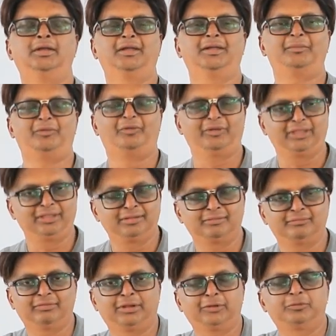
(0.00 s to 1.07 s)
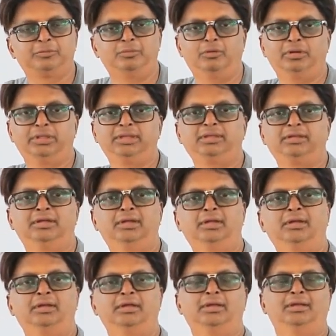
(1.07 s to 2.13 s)
Morning, very good morning.
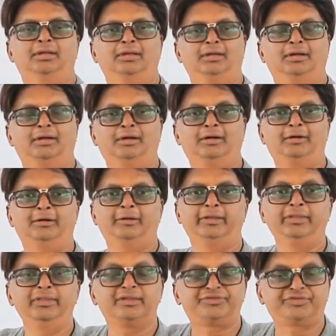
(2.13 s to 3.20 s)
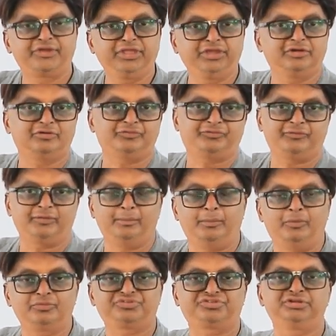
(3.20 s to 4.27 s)
In the study of
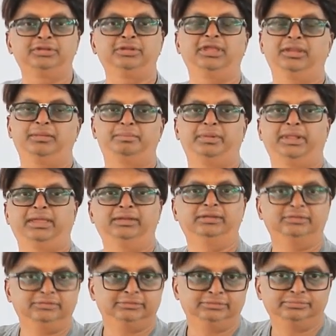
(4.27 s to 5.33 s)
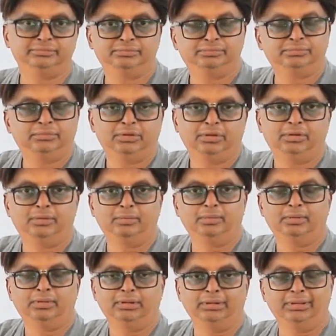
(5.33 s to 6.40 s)
motion in plane,
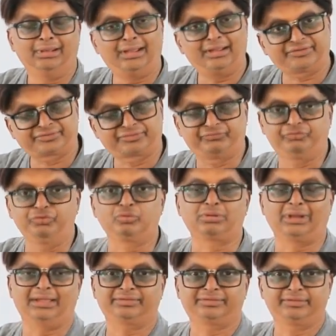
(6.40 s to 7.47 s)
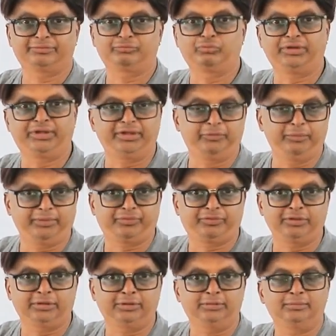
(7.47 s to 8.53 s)
last few classes we did with
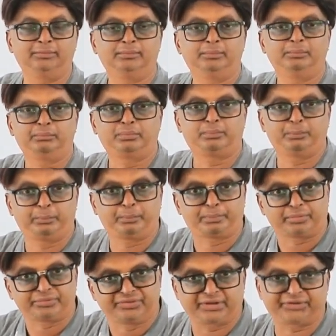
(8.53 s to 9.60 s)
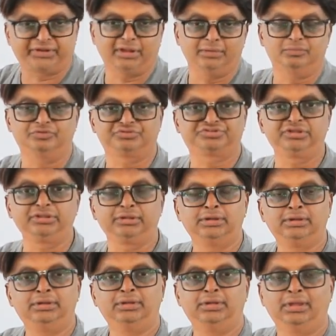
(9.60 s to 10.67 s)
the projectile
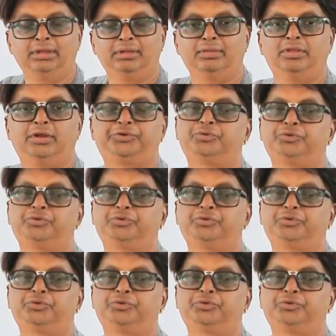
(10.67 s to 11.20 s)
motion, the